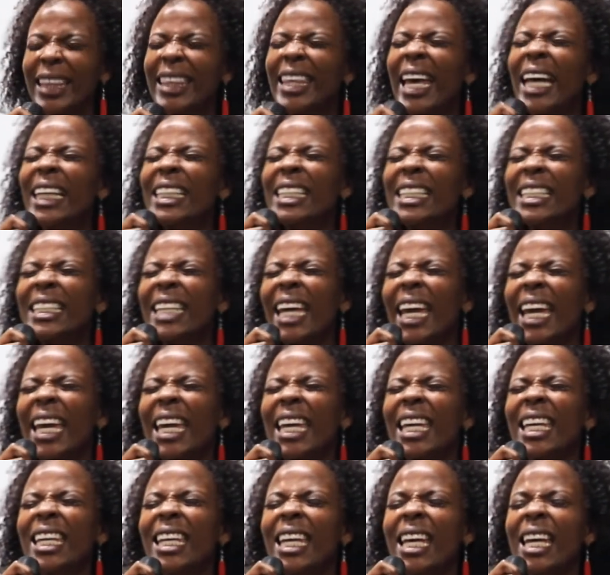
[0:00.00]
that
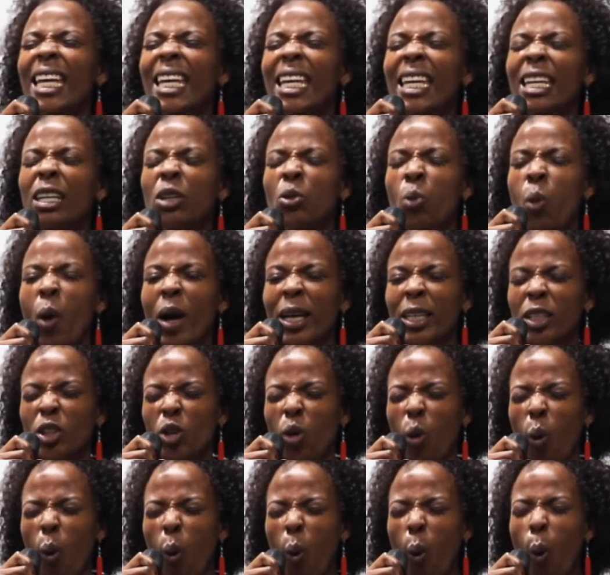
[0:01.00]
day it
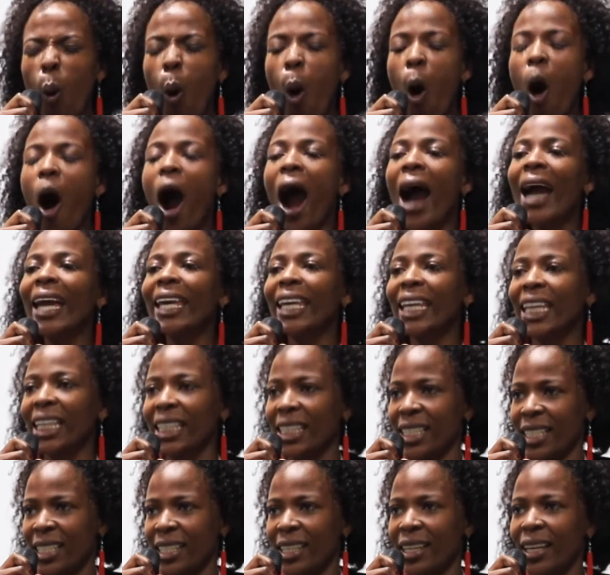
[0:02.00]
was
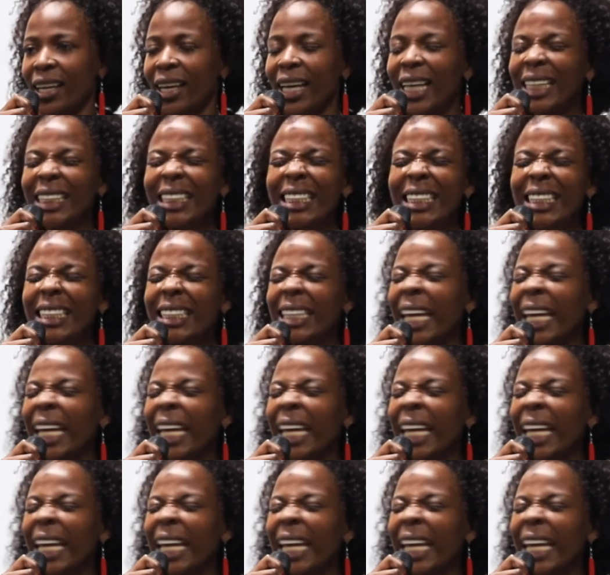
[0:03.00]
quiet mm.